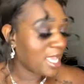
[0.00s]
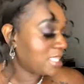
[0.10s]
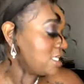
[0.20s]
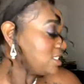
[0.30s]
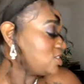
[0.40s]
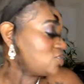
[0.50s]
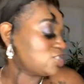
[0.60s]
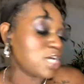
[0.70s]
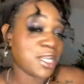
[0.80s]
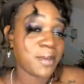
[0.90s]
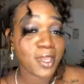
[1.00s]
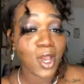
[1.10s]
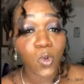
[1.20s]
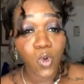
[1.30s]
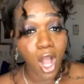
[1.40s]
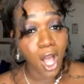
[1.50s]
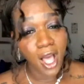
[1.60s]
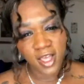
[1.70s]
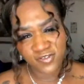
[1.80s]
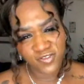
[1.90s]
And this is just going to be a raw,
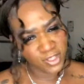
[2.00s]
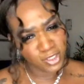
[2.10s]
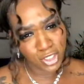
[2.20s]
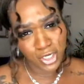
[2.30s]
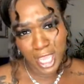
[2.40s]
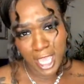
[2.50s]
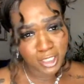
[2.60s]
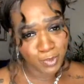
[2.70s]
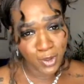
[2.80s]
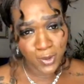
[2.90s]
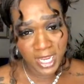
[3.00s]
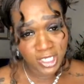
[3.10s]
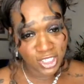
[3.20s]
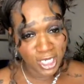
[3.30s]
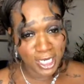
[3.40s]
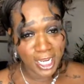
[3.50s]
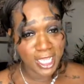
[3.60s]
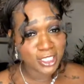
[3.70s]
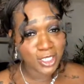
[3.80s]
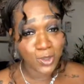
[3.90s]
unfiltered exploration
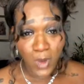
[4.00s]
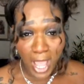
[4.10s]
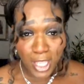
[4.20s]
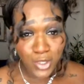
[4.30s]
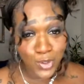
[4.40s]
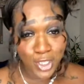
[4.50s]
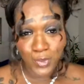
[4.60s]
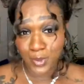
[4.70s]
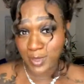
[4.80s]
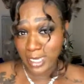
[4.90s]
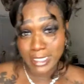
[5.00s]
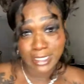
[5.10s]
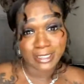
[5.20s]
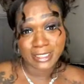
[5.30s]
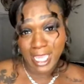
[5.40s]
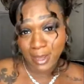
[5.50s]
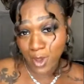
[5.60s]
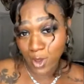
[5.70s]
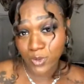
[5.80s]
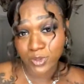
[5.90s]
into why you keep repeating the same
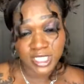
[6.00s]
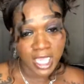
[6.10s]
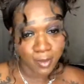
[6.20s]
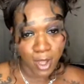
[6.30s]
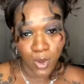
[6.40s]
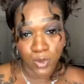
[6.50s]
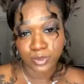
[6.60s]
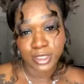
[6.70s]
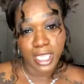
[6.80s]
old cycle